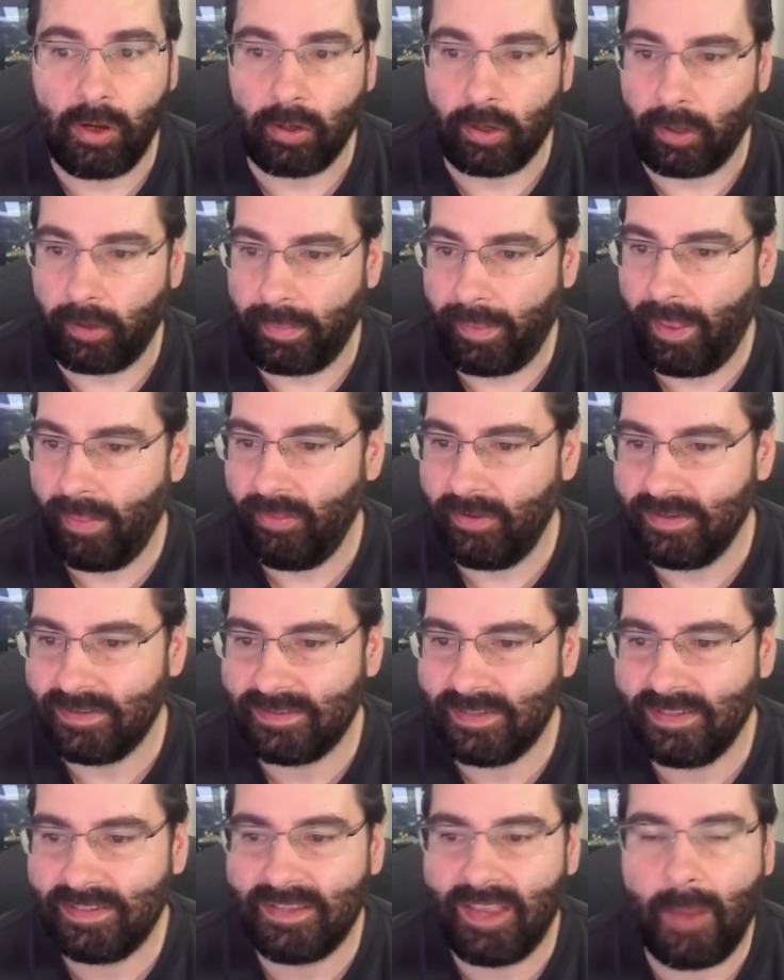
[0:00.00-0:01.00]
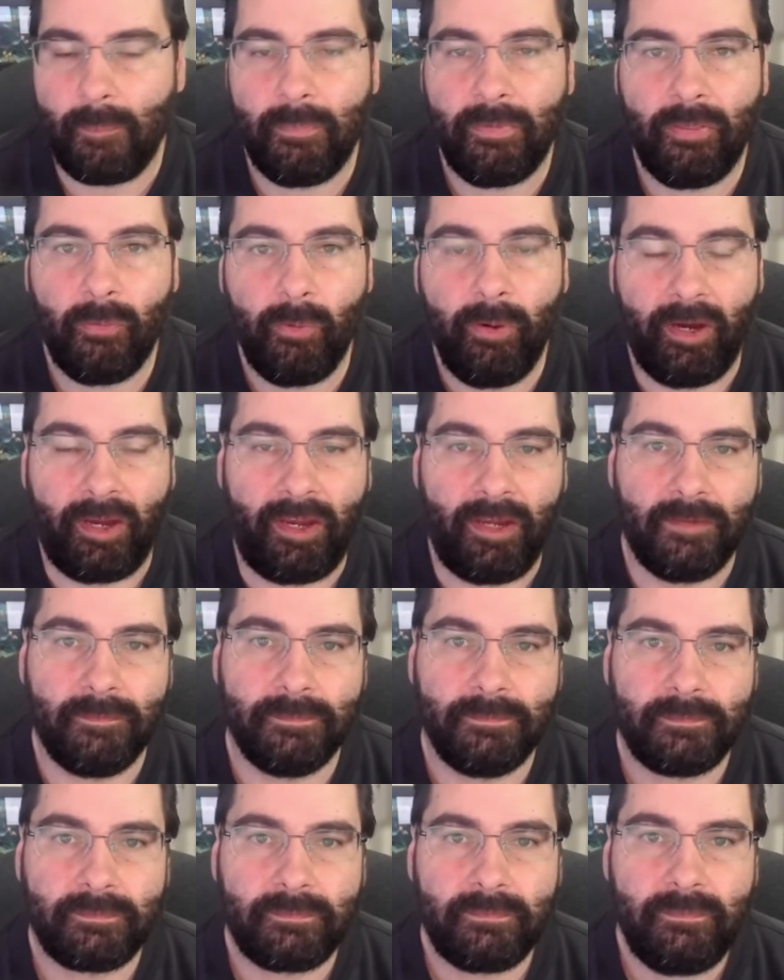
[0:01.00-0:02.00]
And that leads to step 3.
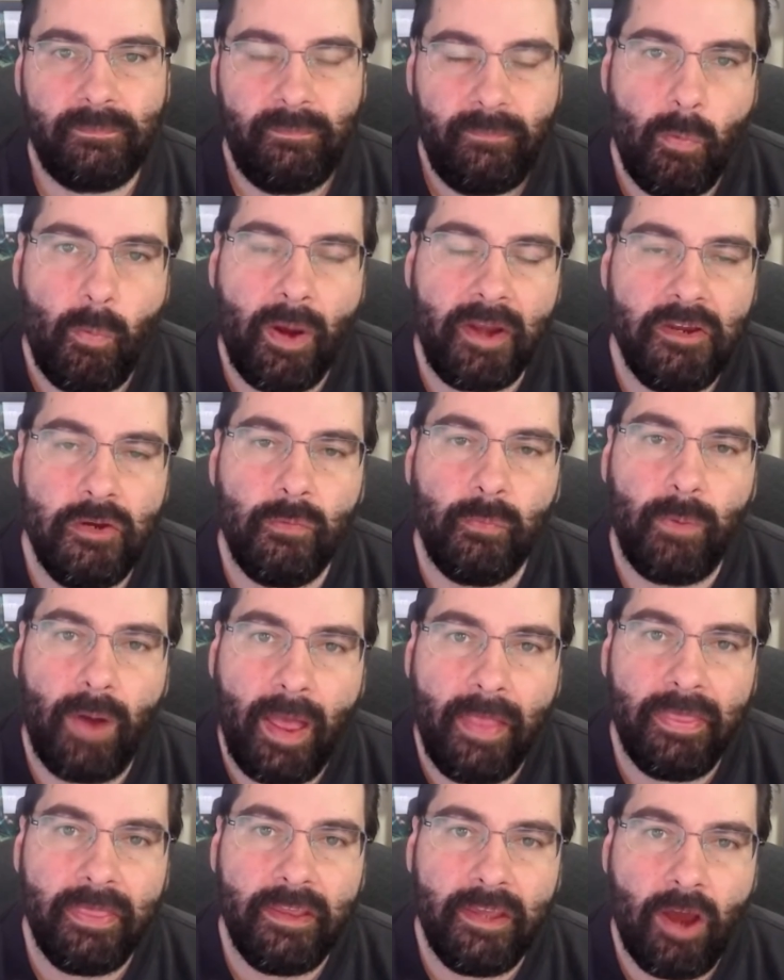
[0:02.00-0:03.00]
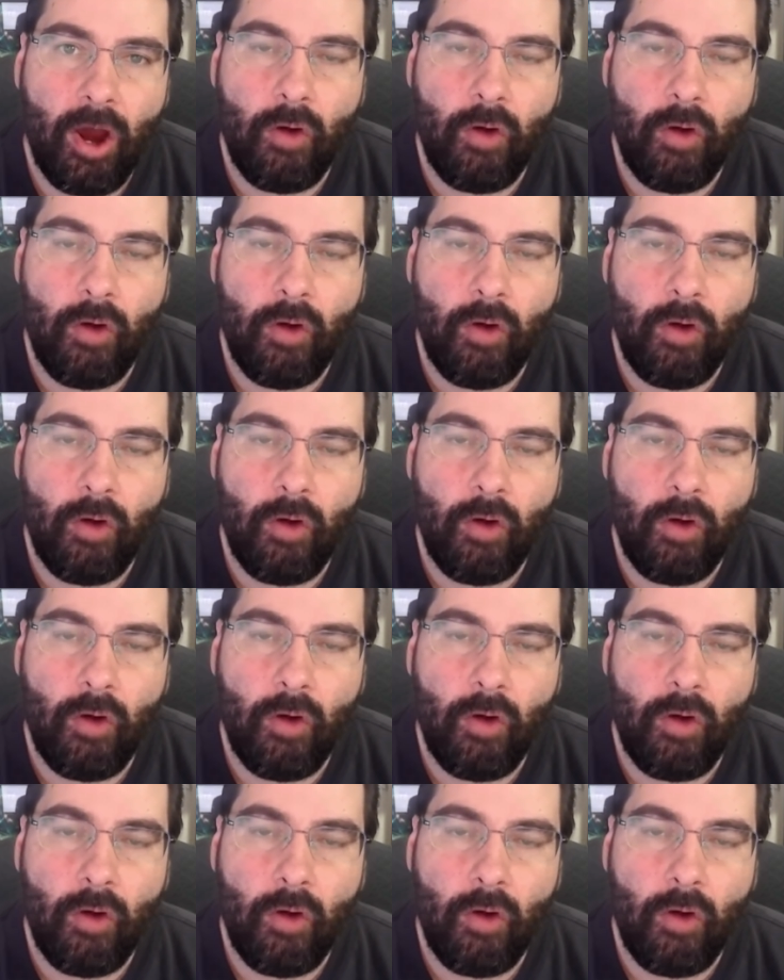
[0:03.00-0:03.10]
When you run the